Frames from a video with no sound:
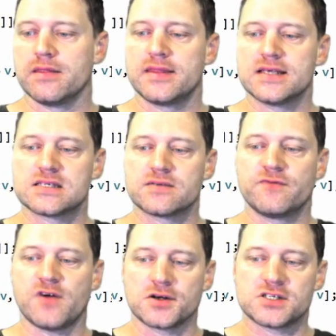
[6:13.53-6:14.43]
this
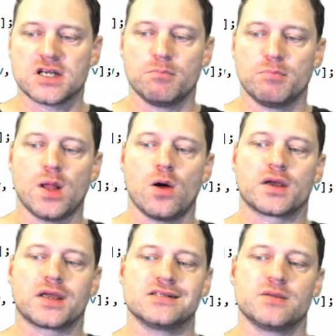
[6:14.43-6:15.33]
function
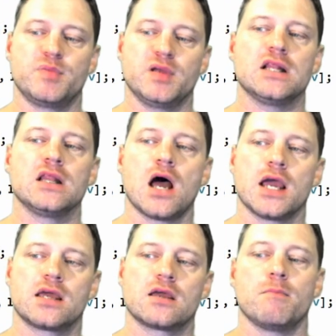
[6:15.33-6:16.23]
block is a bit
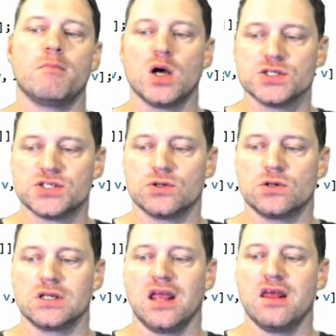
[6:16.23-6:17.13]
like
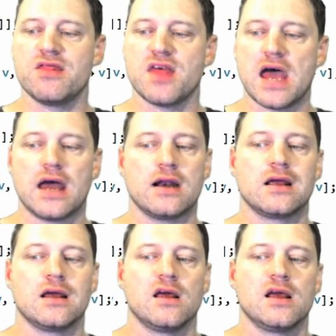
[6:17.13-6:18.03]
module in that
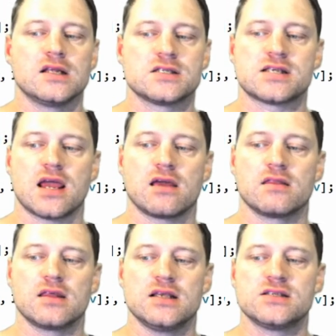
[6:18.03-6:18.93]
it's saying
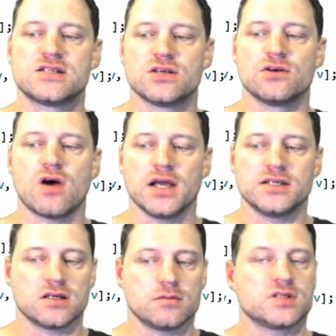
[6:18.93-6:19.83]
these two
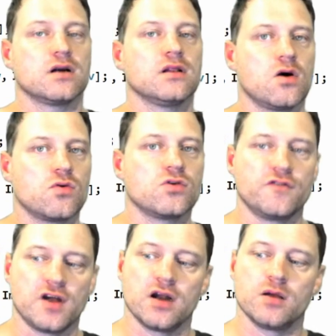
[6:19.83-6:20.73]
items are local
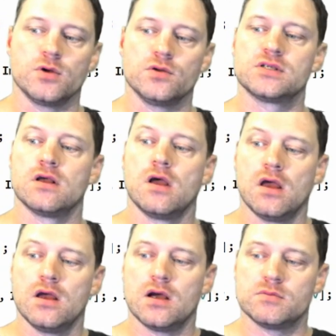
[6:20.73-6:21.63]
variables.
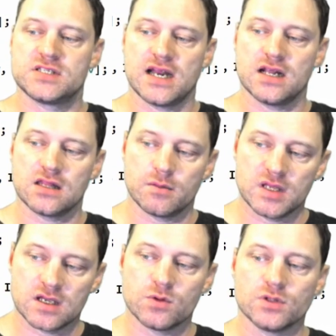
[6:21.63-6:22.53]
I'm setting them
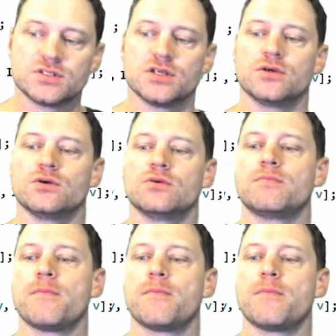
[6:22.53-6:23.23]
equal to,